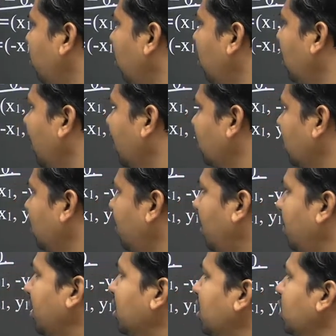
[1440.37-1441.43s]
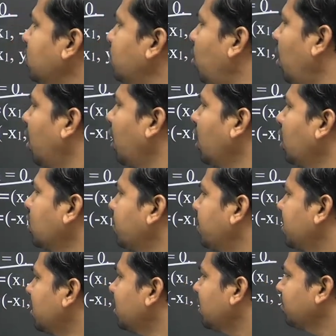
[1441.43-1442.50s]
point x1 y1, this point is
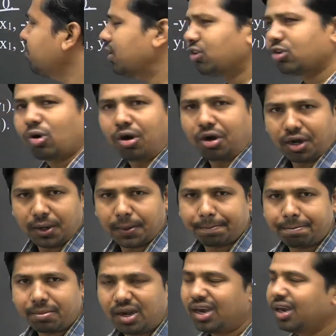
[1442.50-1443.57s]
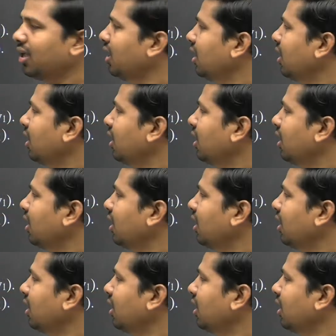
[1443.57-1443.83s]
present in first quadrant, right?